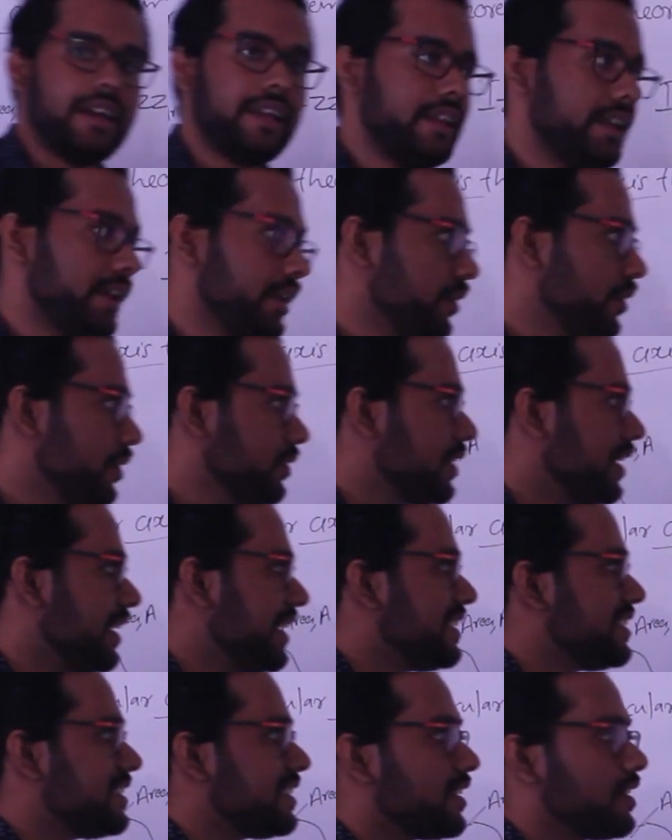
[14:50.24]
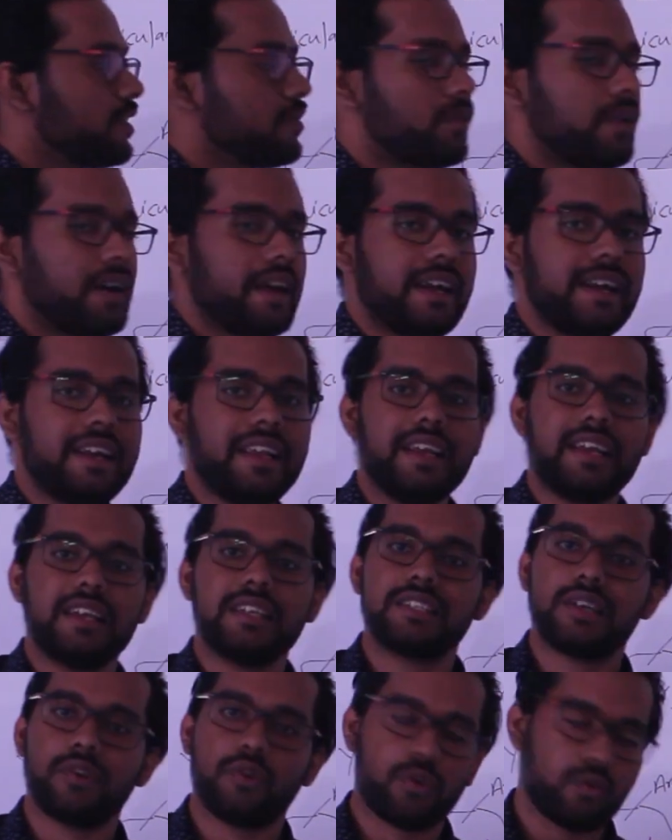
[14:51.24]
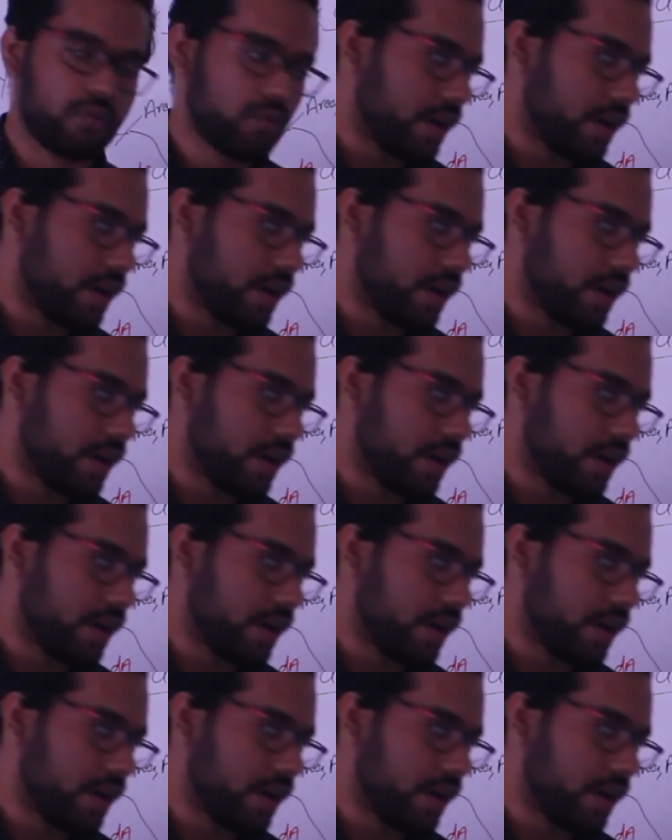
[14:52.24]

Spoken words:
dA? You know the integral y dA is our